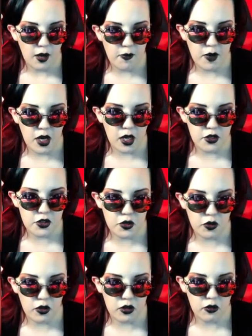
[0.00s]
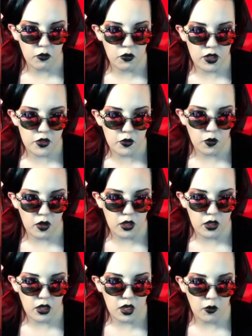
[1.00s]
I'm not sure which
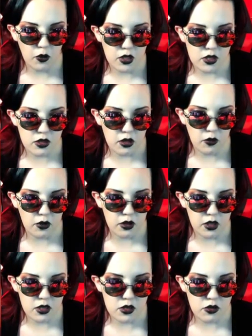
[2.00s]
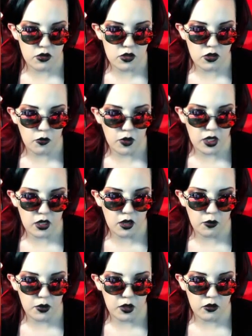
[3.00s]
one I want to start with because there's so many to
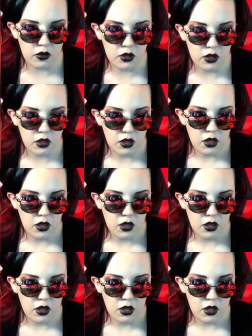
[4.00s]
upload.